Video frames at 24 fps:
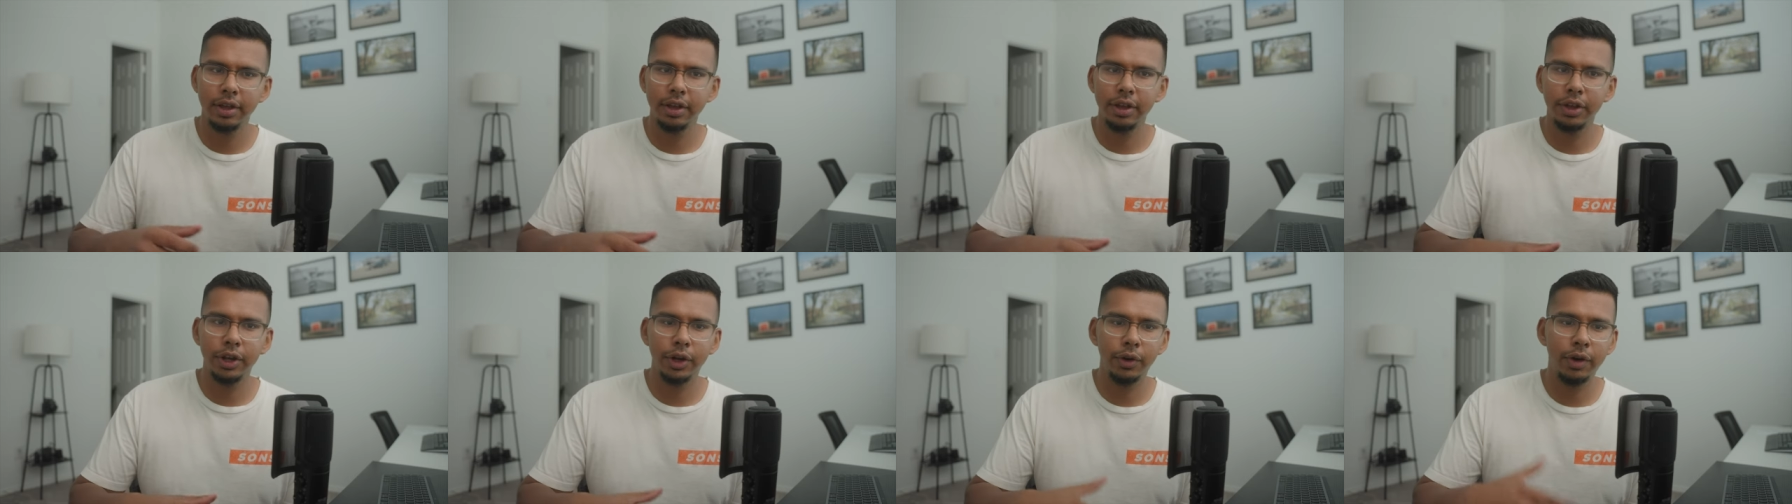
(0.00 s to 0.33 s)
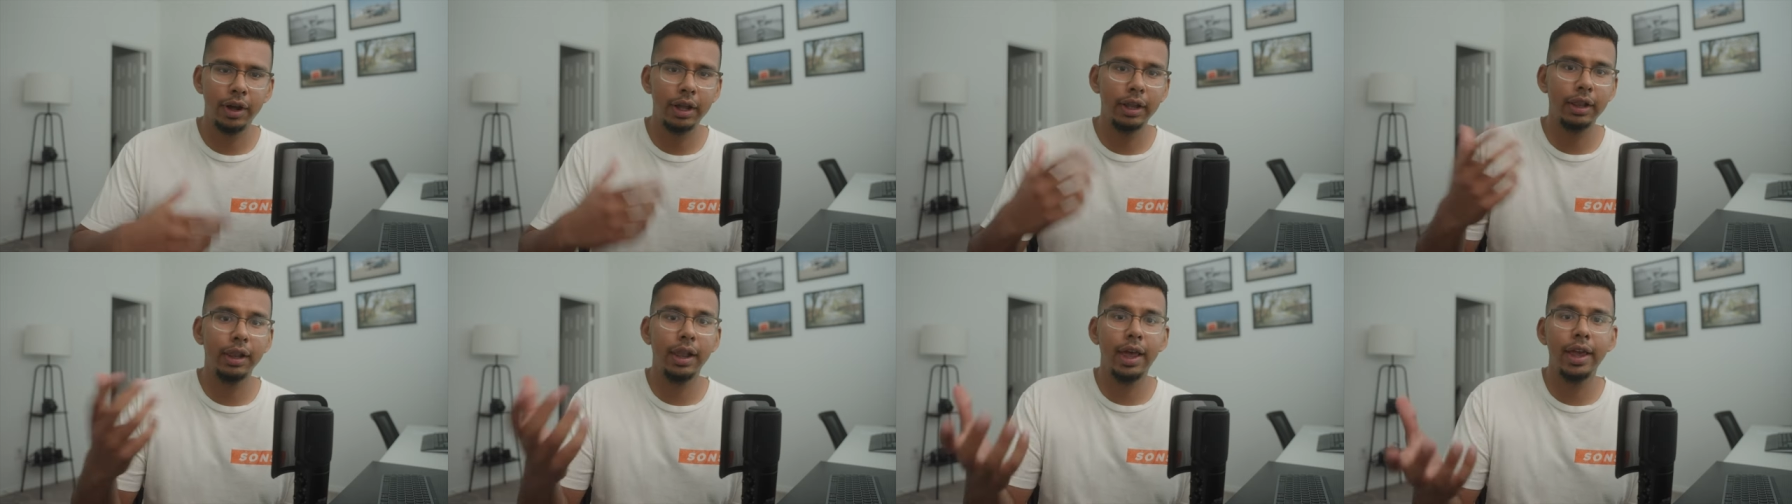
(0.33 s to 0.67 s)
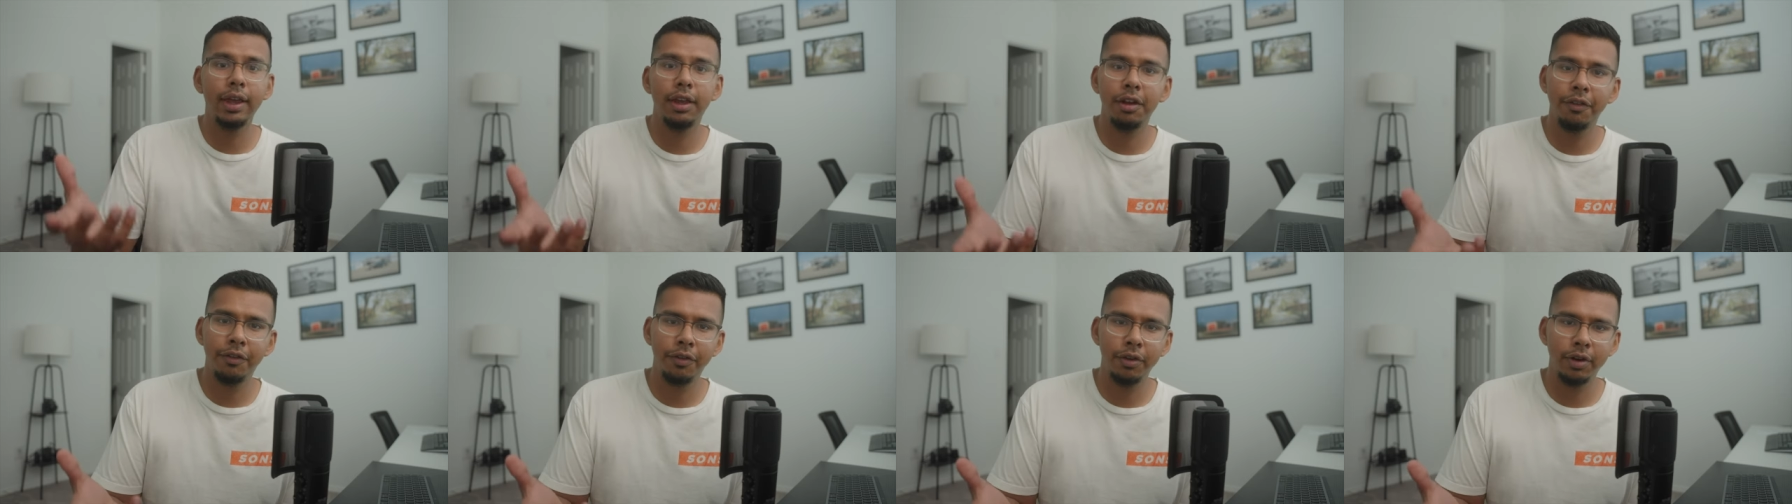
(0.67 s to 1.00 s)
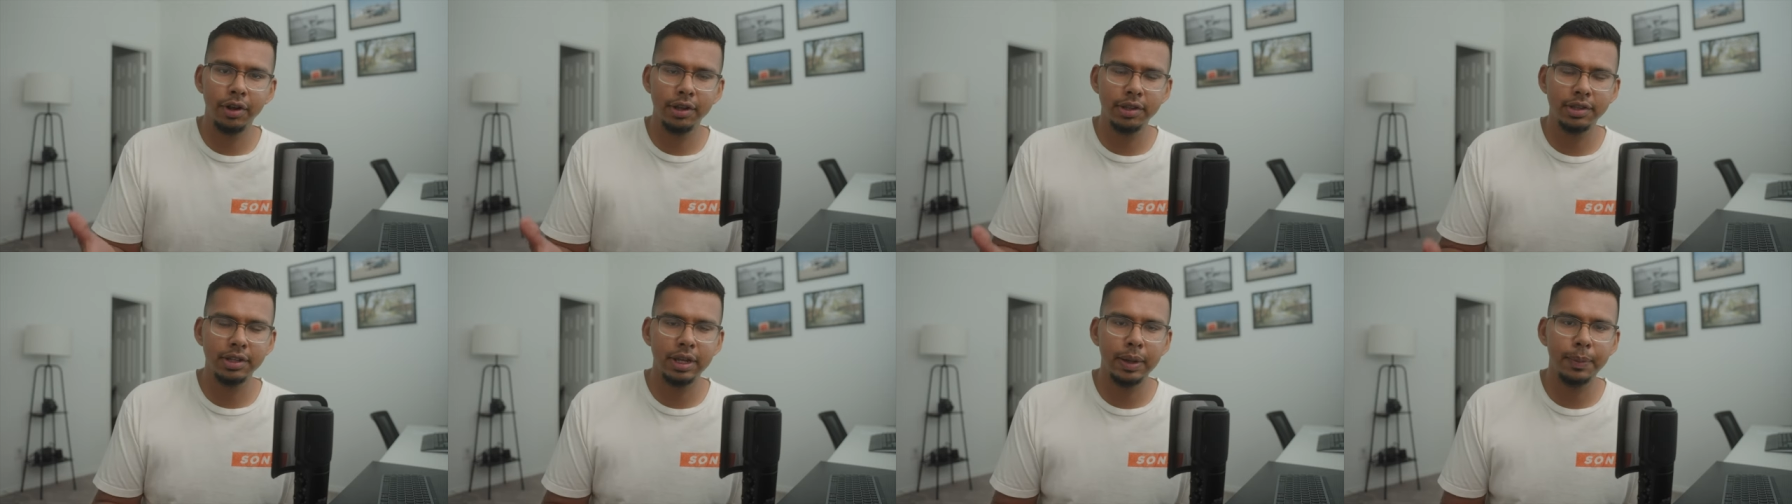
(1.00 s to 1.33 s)
a Leica, for
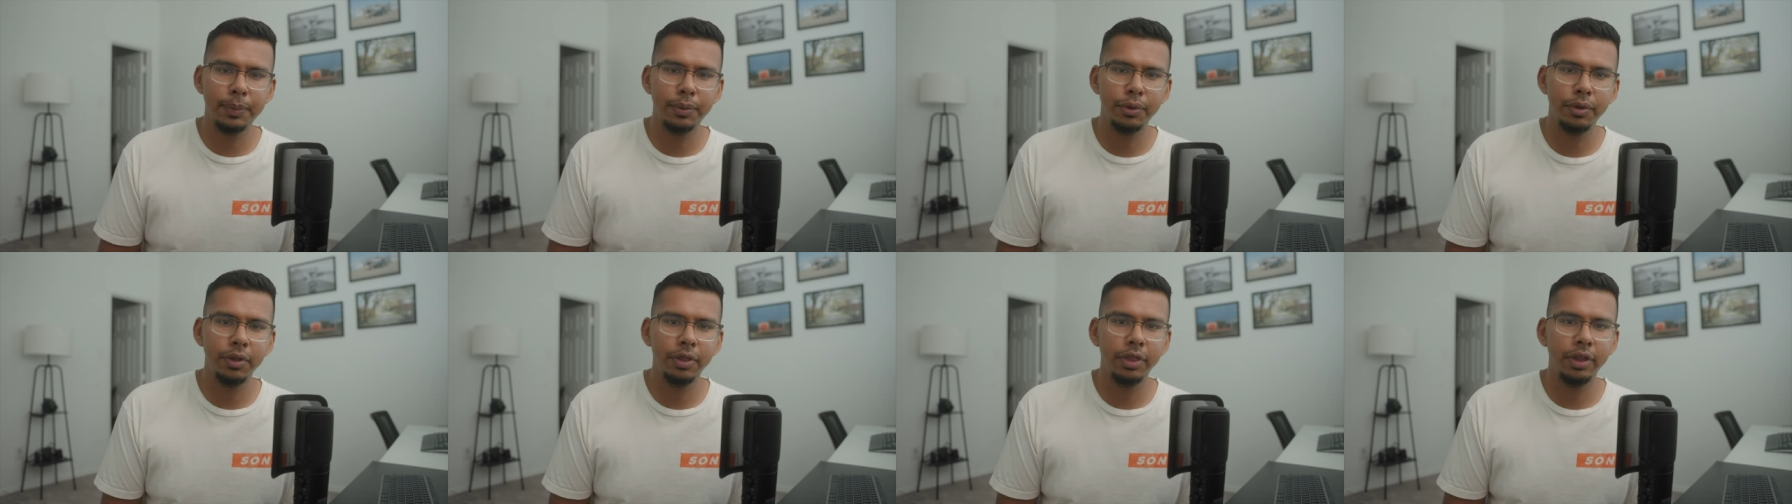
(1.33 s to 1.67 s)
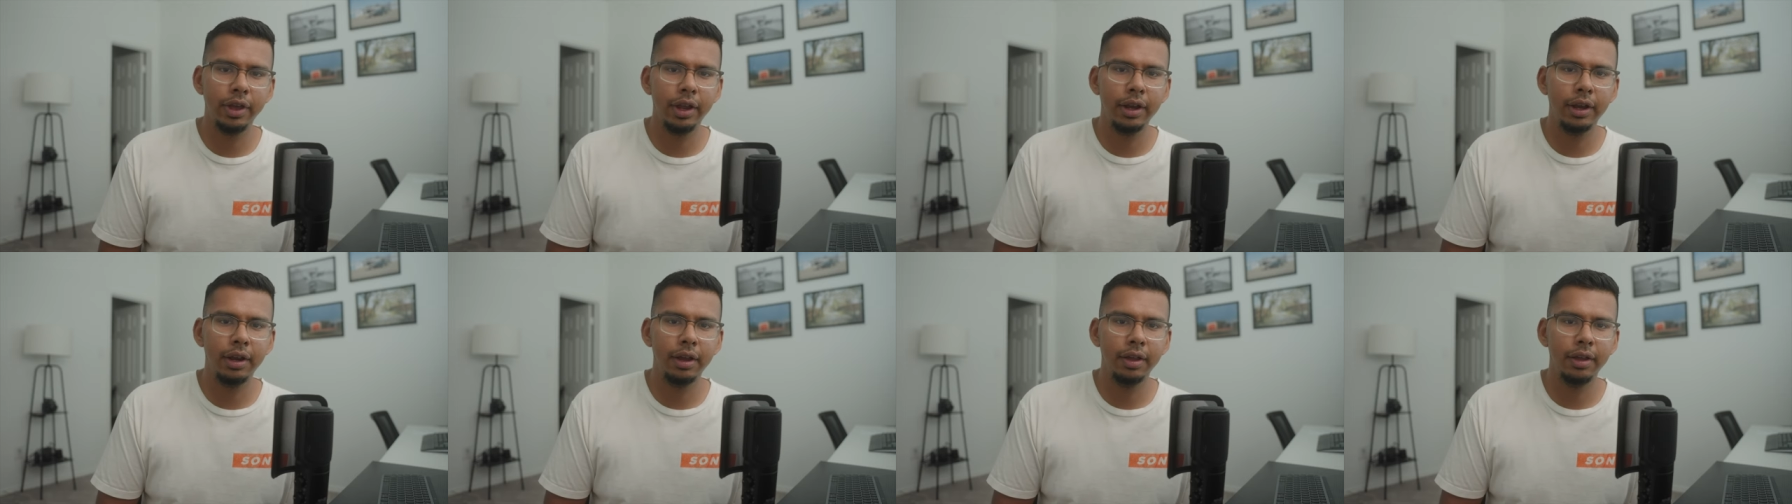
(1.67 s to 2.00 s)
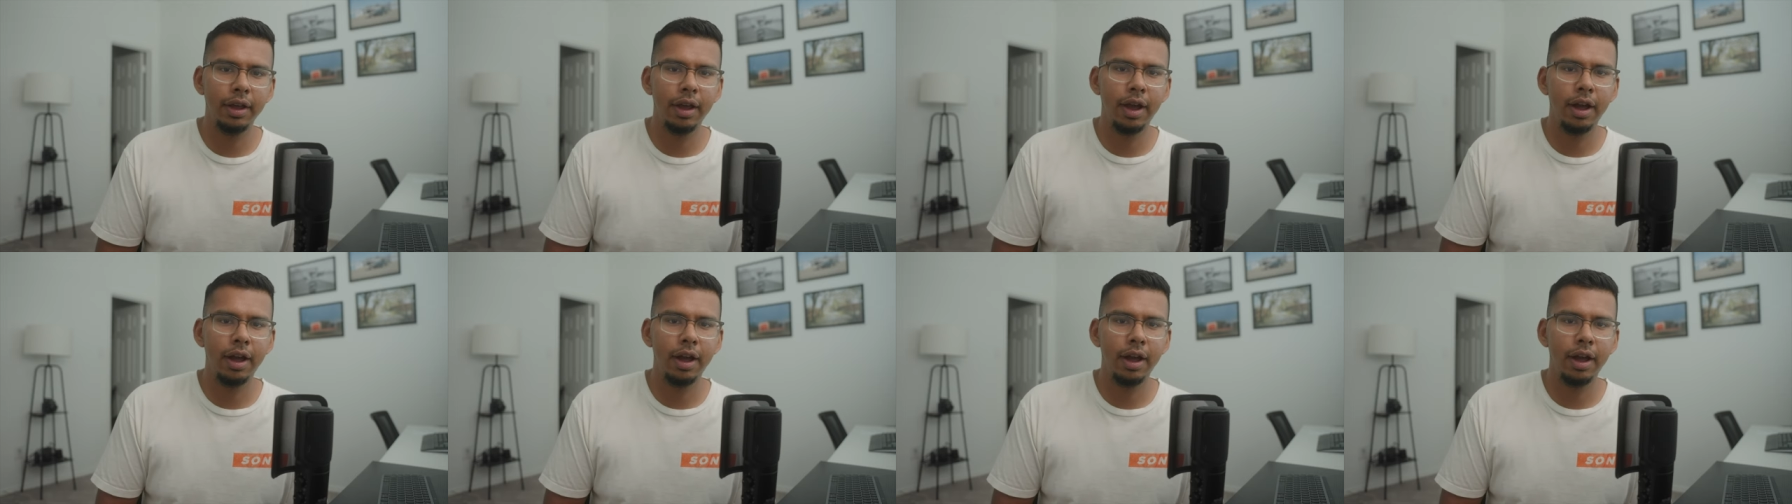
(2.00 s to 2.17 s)
example, then